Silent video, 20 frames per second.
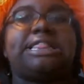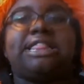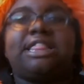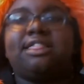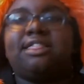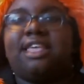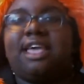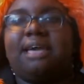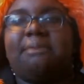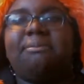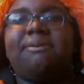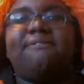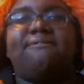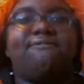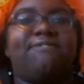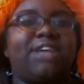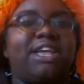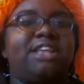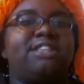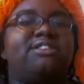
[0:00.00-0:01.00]
Them and
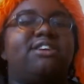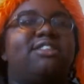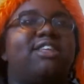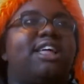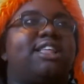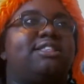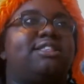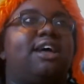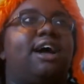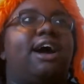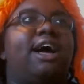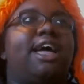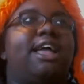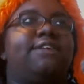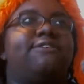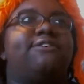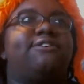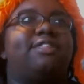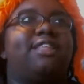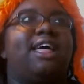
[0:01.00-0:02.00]
VIX are like tied
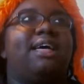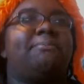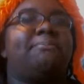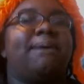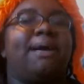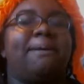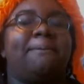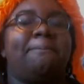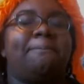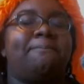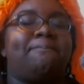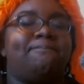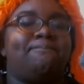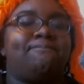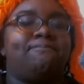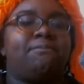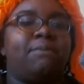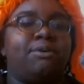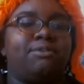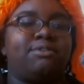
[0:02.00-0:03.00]
for like my
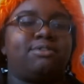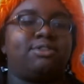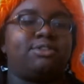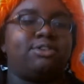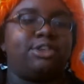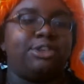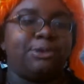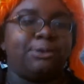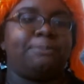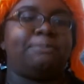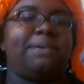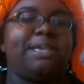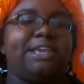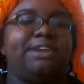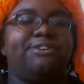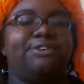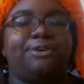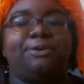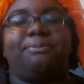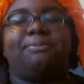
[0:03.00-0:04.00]
most UB
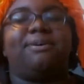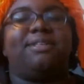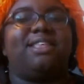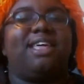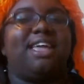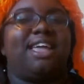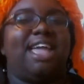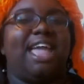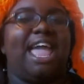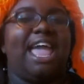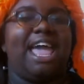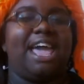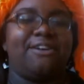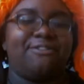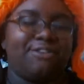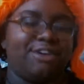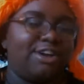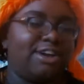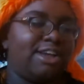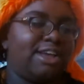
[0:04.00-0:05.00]
group like
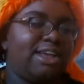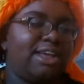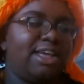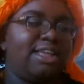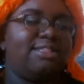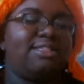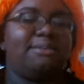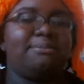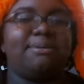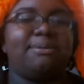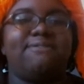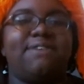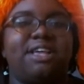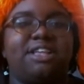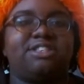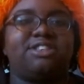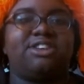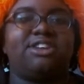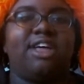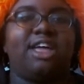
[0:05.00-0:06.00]
ever. Them and
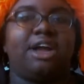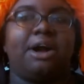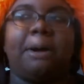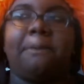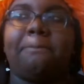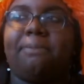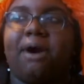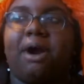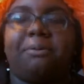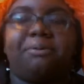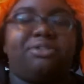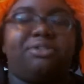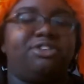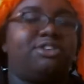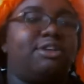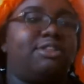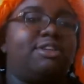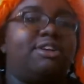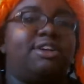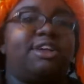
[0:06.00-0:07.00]
VIX are like on par with
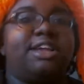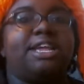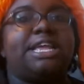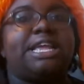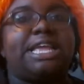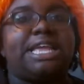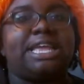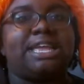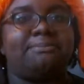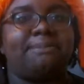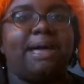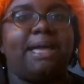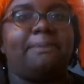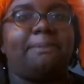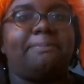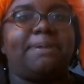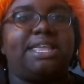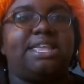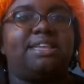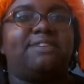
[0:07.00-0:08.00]
each other in my
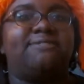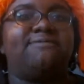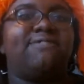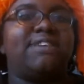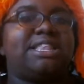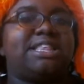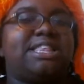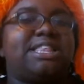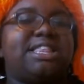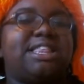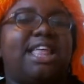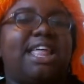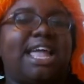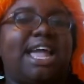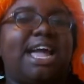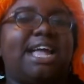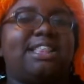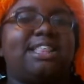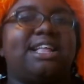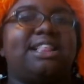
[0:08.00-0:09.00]
opinion. VIX like
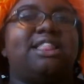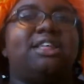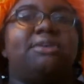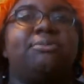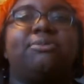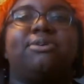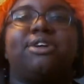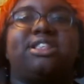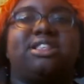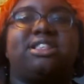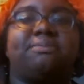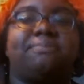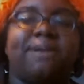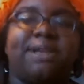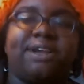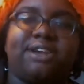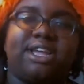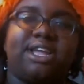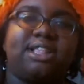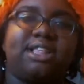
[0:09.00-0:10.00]
has like a little more
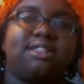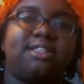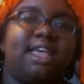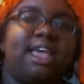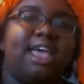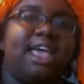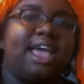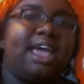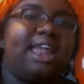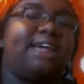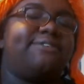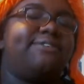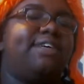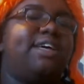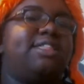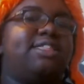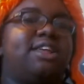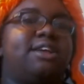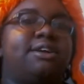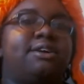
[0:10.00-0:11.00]
experience and I feel
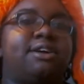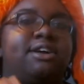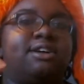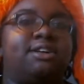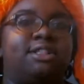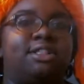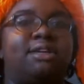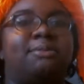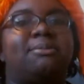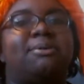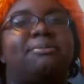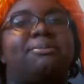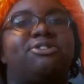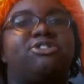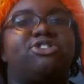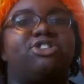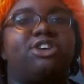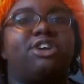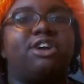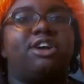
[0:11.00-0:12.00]
like they're a little more
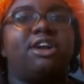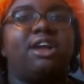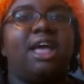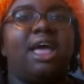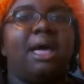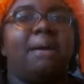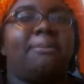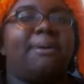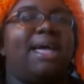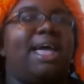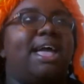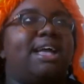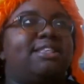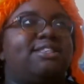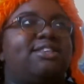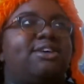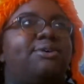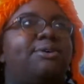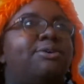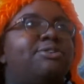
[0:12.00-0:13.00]
mature, but
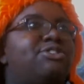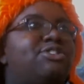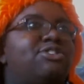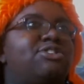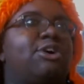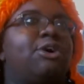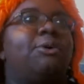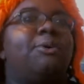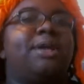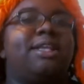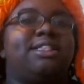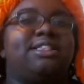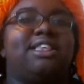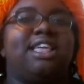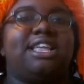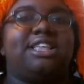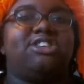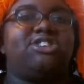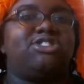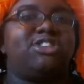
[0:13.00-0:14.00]
EXO just always
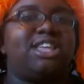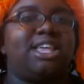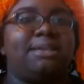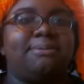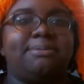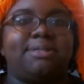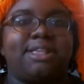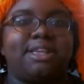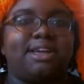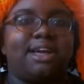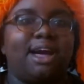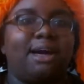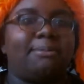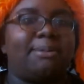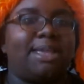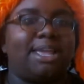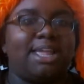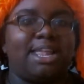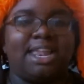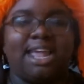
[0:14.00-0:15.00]
like just keeps it
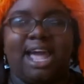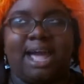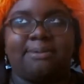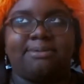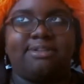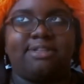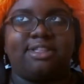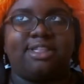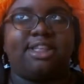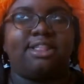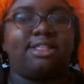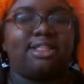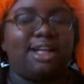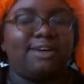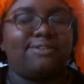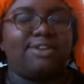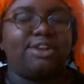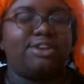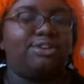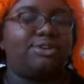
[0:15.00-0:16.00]
coming and I absolutely
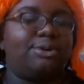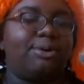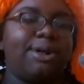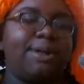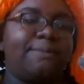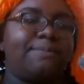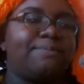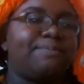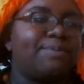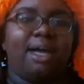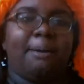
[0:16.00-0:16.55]
love and adore it.